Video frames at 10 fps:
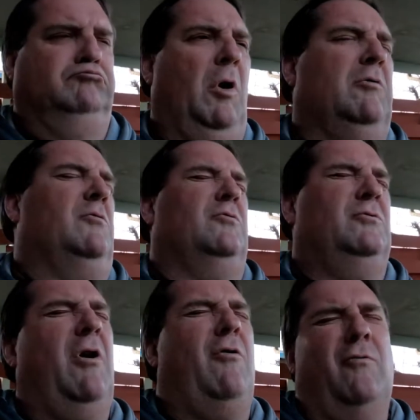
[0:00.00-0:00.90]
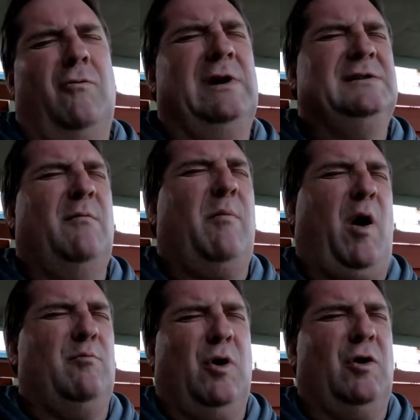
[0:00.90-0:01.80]
Oh no, it's a
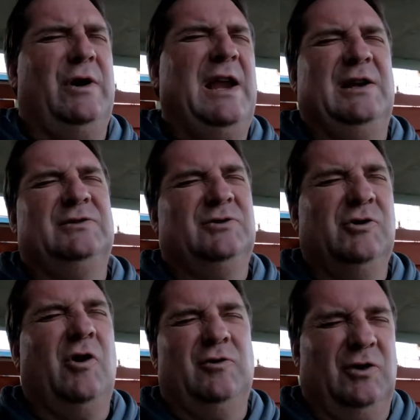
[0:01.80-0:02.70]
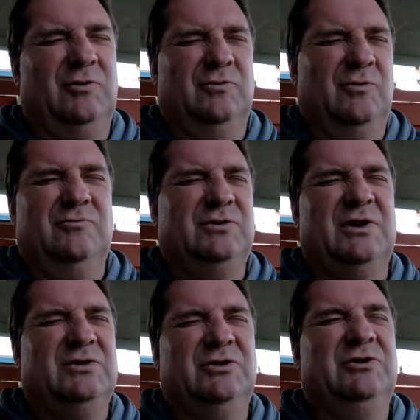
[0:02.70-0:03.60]
bummer. He's gonna lose
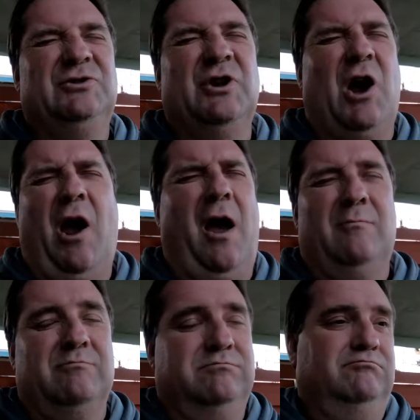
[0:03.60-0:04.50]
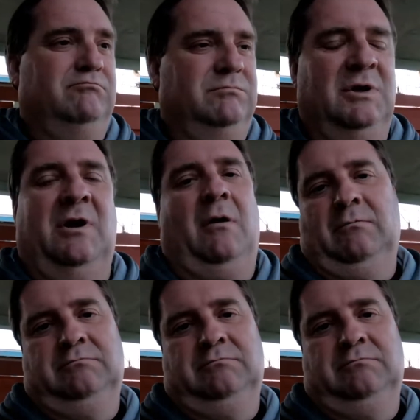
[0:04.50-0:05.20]
his job. No.